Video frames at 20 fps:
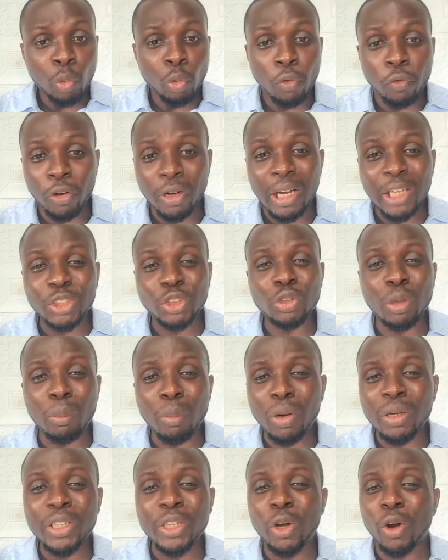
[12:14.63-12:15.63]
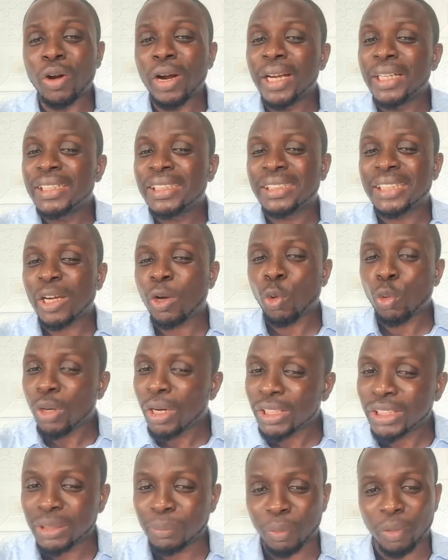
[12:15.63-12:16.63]
We found out somebody already take
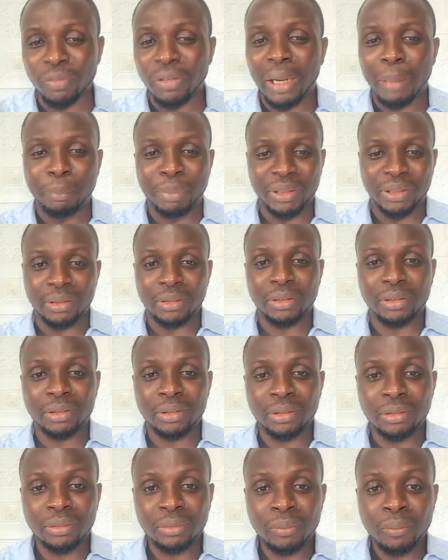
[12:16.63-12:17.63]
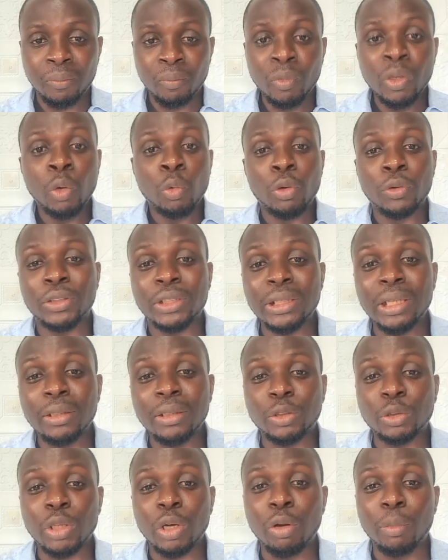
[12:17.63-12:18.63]
ownership of that business. We've seen a
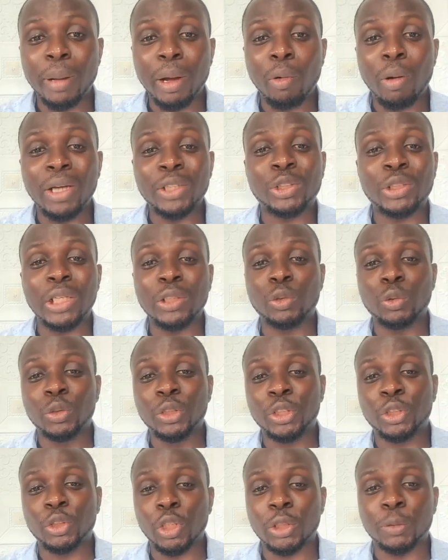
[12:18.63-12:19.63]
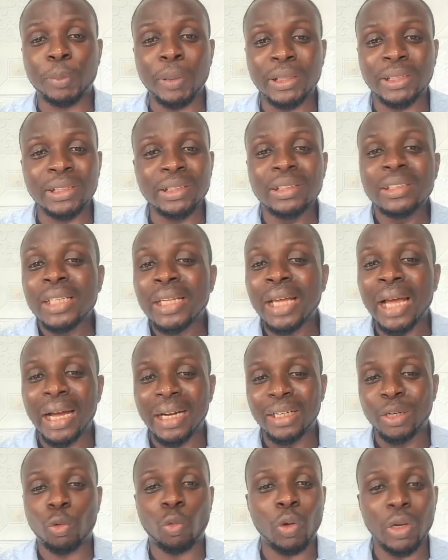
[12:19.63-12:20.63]
situation about while trying to reach such person, they
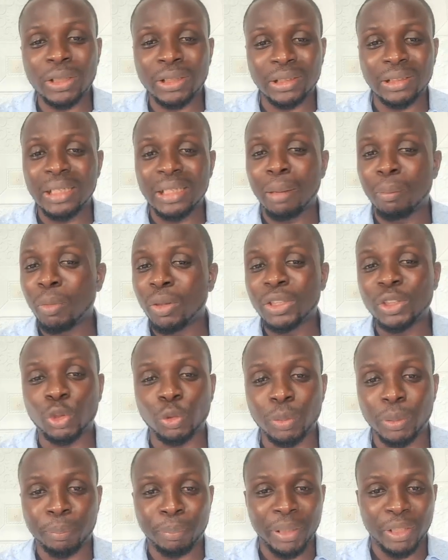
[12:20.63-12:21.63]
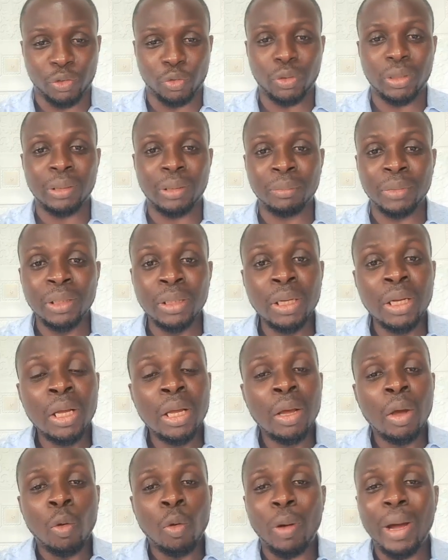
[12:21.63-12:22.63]
are requesting that money should be paid to them.
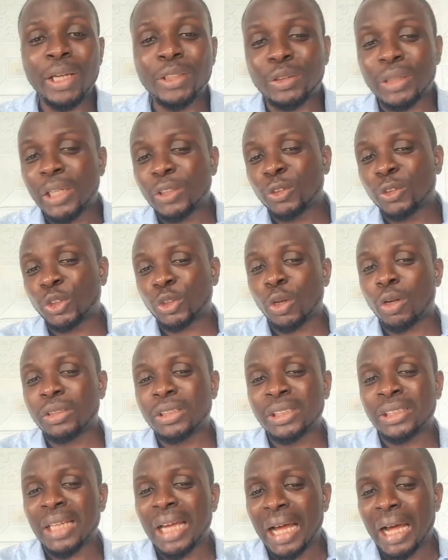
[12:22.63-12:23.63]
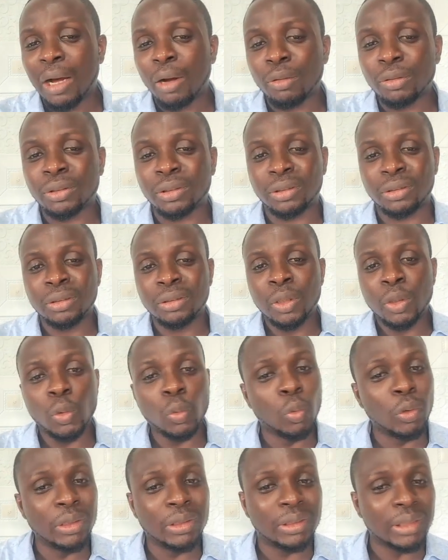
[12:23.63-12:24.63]
While trying to sort this out
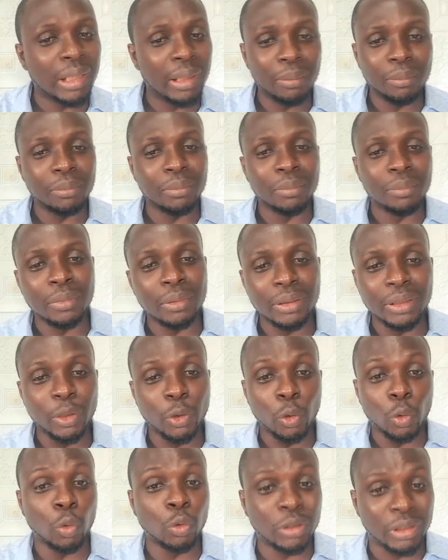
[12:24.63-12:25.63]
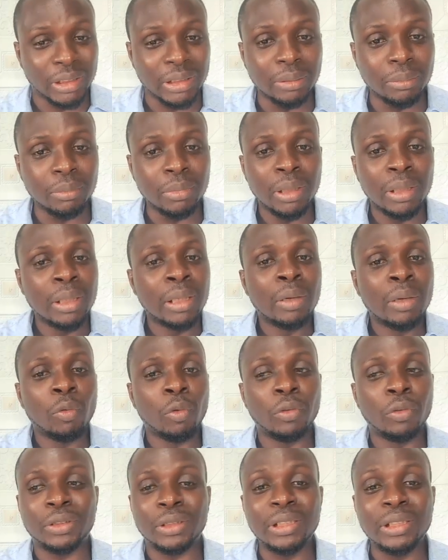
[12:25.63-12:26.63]
with the Google team,
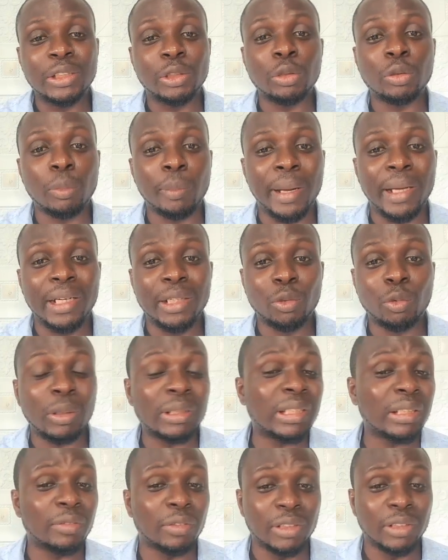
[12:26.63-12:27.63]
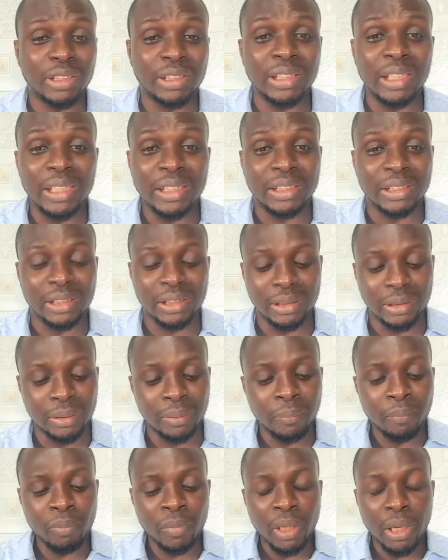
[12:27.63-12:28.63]
we've seen a situation where they requested for the CAC,